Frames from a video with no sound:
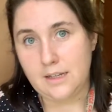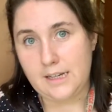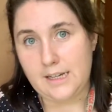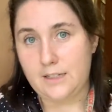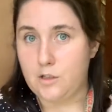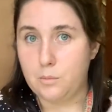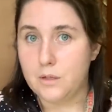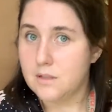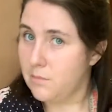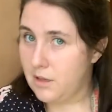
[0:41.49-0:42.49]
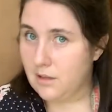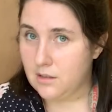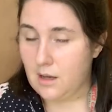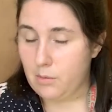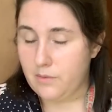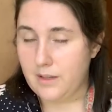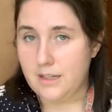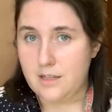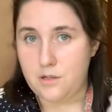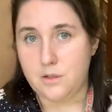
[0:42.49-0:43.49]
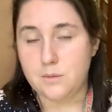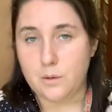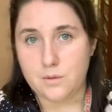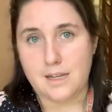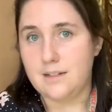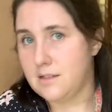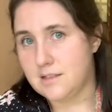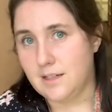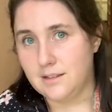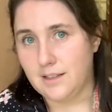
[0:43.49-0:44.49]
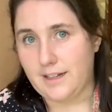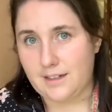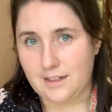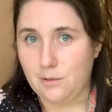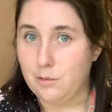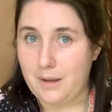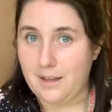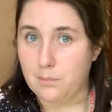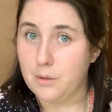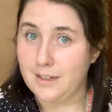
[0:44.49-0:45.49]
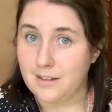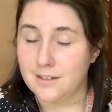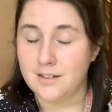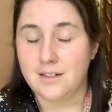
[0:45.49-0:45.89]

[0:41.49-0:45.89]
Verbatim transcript: and you put something on top of it and then you expose that to sunlight and it will make a print.